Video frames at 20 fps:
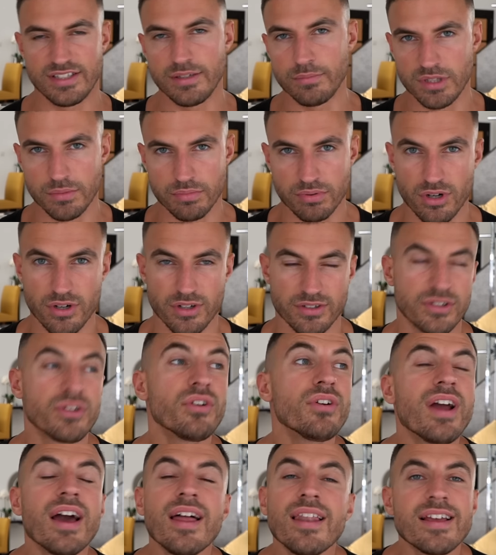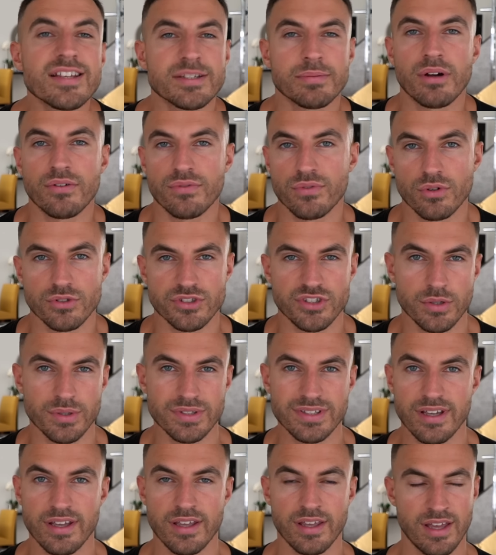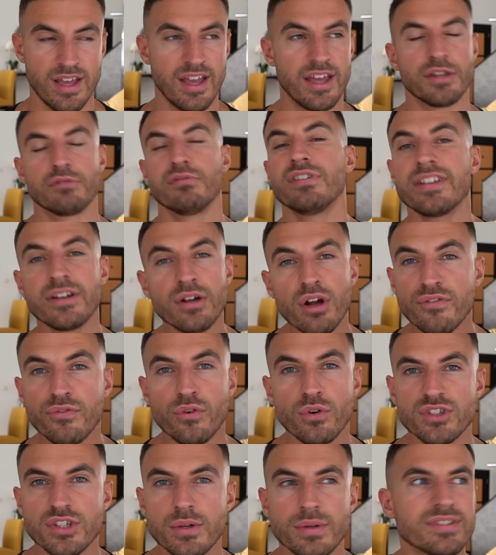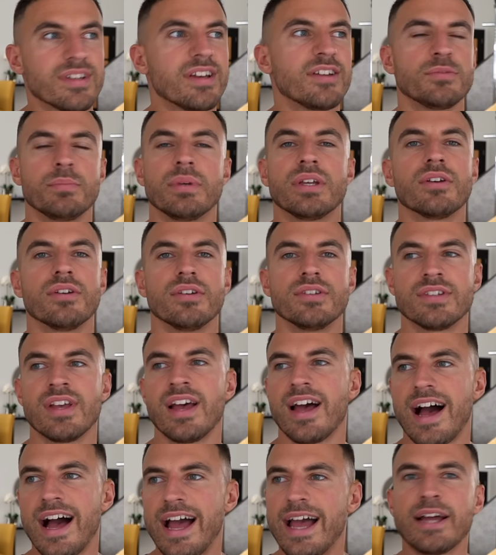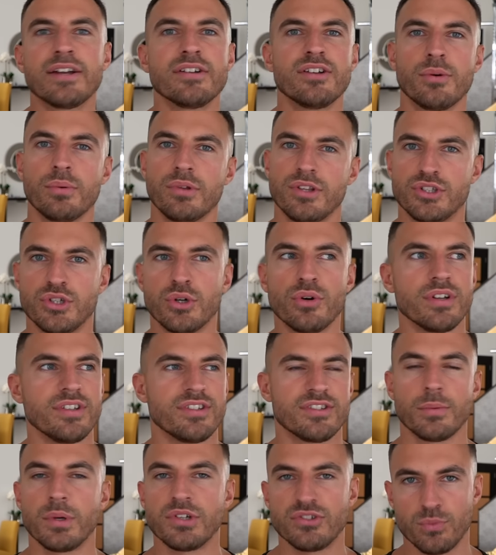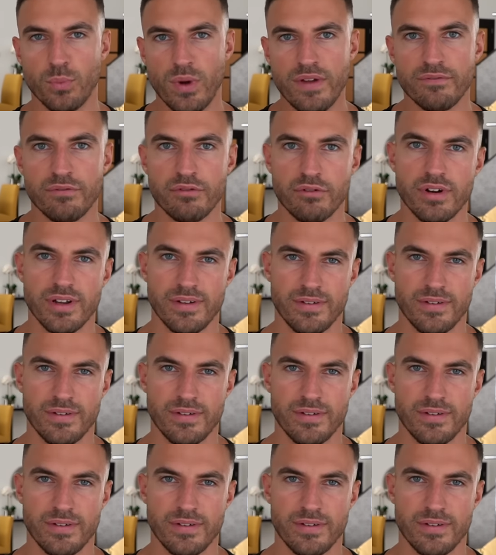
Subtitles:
similar product. Couldn't care less about Force USA. The reason I got Force USA is because I had no other choice, so I just went for